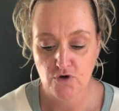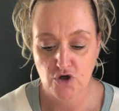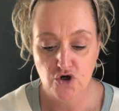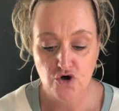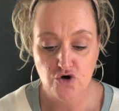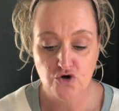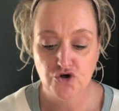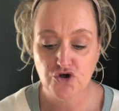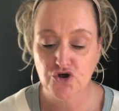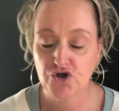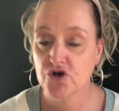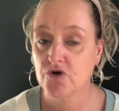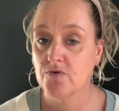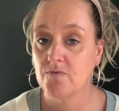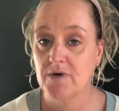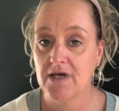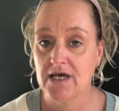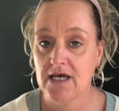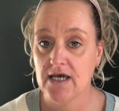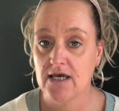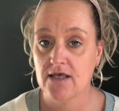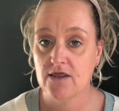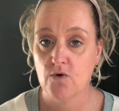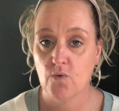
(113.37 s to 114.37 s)
You should
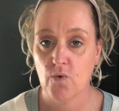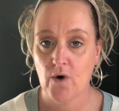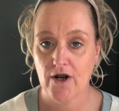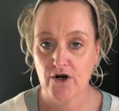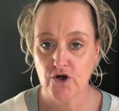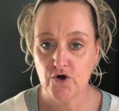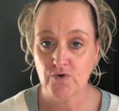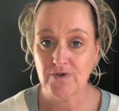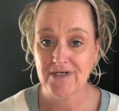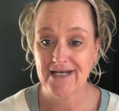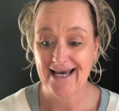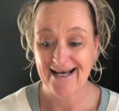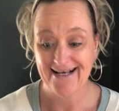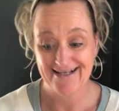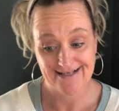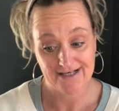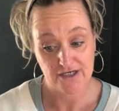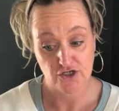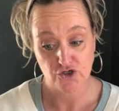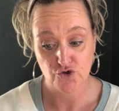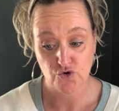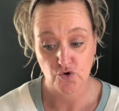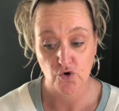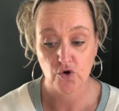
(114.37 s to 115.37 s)
be the one who takes
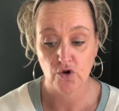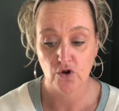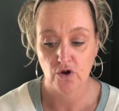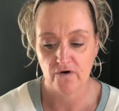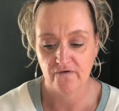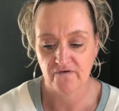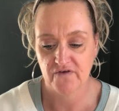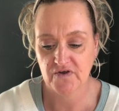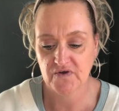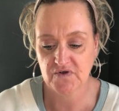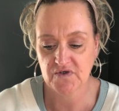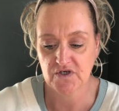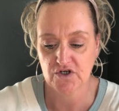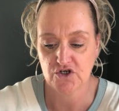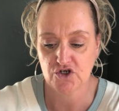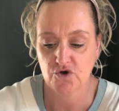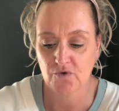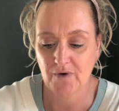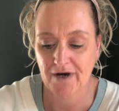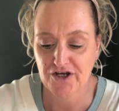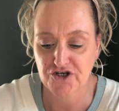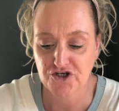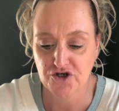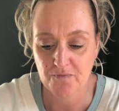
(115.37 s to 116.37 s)
control over the
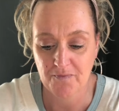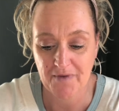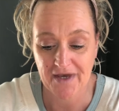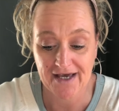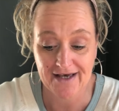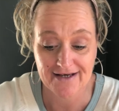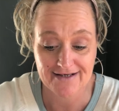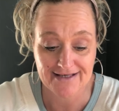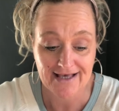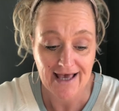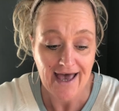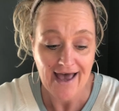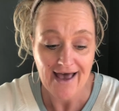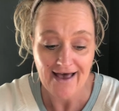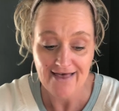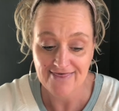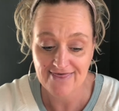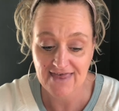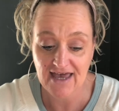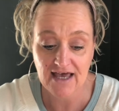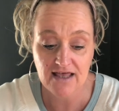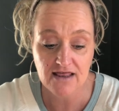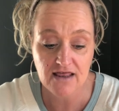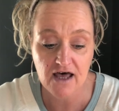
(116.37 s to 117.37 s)
situation because
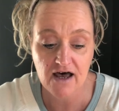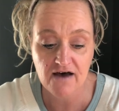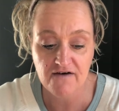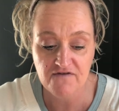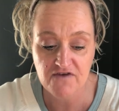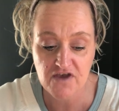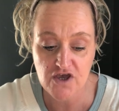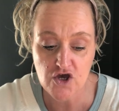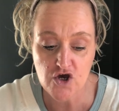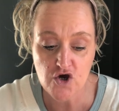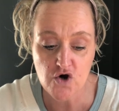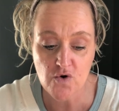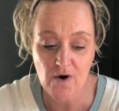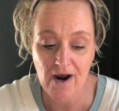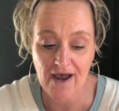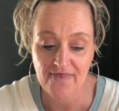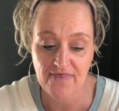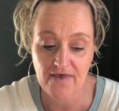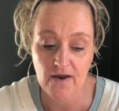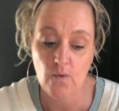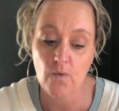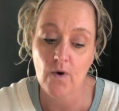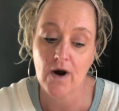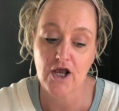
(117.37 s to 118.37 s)
they love you
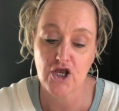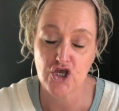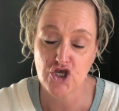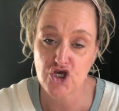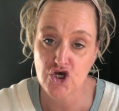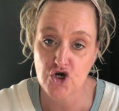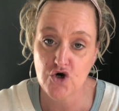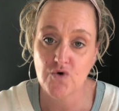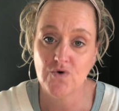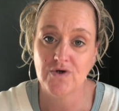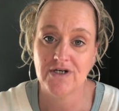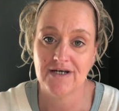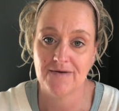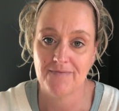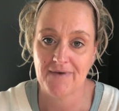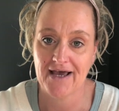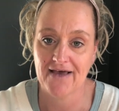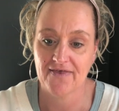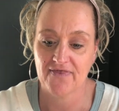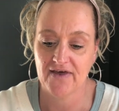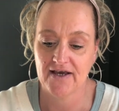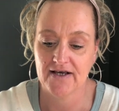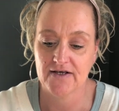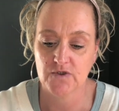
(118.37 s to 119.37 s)
and they want you to
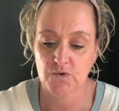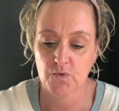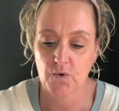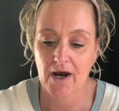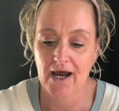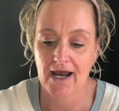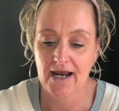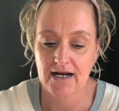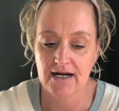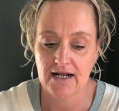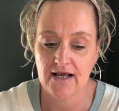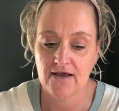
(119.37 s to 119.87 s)
make things right,